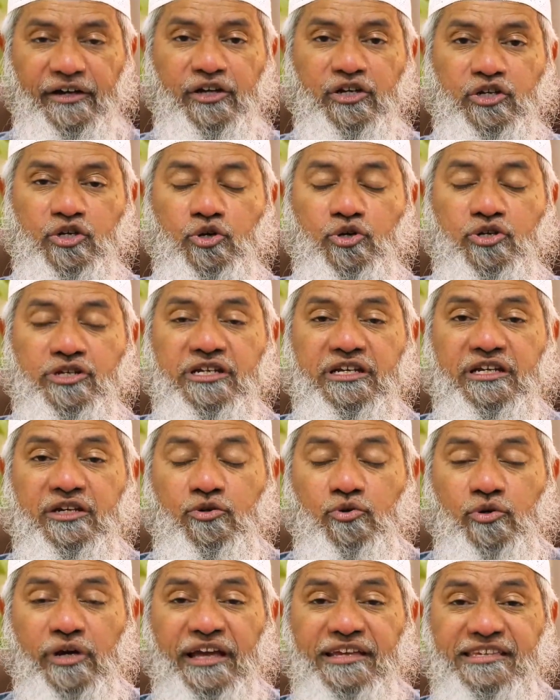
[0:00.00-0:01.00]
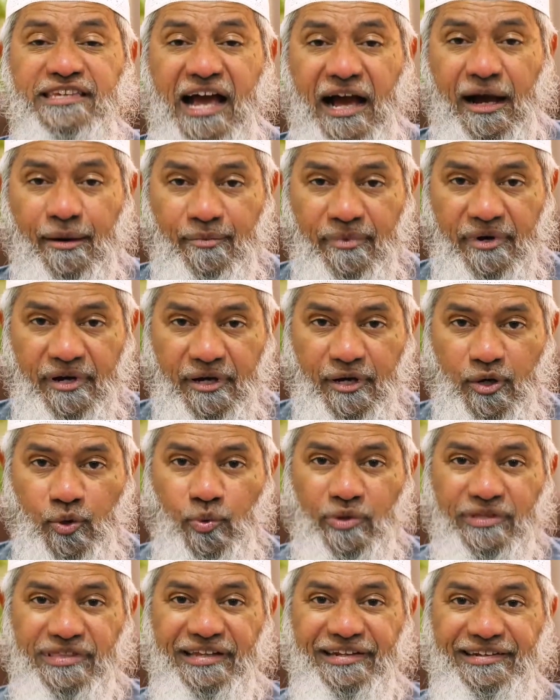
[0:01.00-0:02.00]
should she do hijab
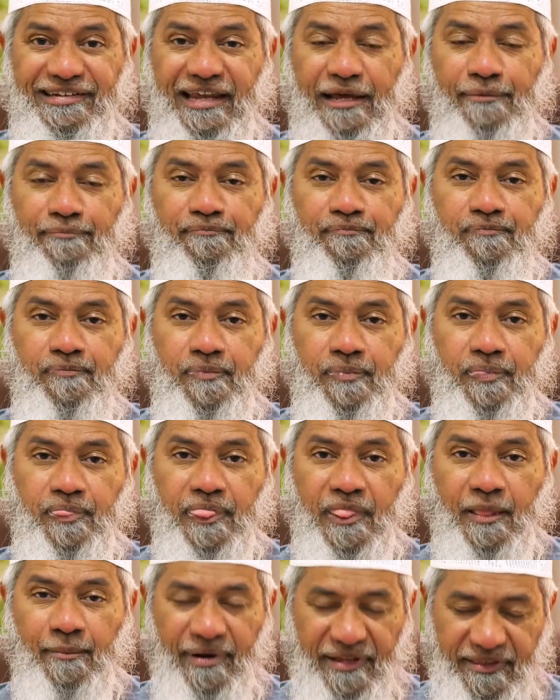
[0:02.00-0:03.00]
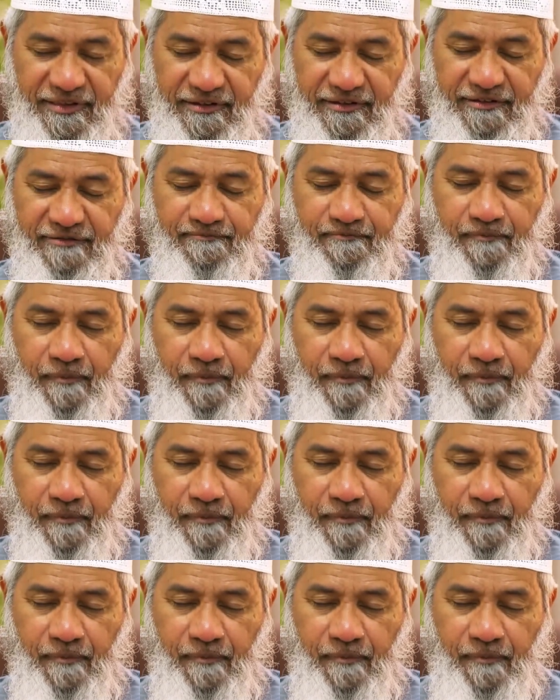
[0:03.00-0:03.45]
with the stepbrother?